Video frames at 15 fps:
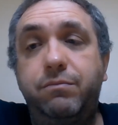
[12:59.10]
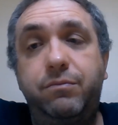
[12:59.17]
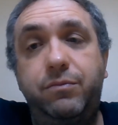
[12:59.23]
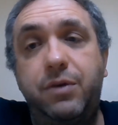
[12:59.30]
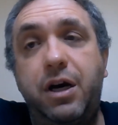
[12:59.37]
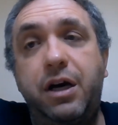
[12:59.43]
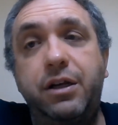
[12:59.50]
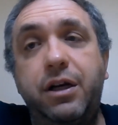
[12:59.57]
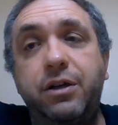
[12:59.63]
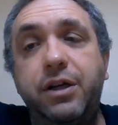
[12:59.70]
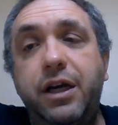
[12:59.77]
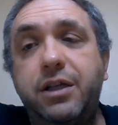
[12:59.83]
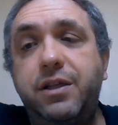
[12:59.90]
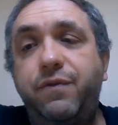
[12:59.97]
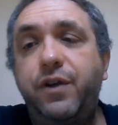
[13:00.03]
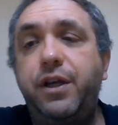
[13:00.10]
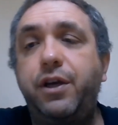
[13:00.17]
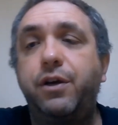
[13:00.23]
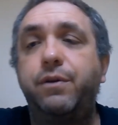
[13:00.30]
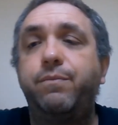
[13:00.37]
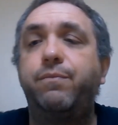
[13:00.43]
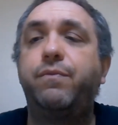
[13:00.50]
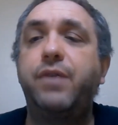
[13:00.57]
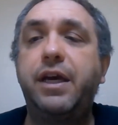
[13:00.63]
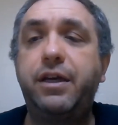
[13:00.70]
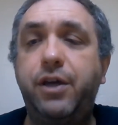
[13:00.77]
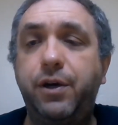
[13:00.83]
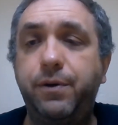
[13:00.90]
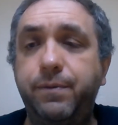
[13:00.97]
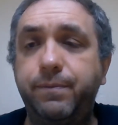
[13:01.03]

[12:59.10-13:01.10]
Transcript: on our next video. Thank you.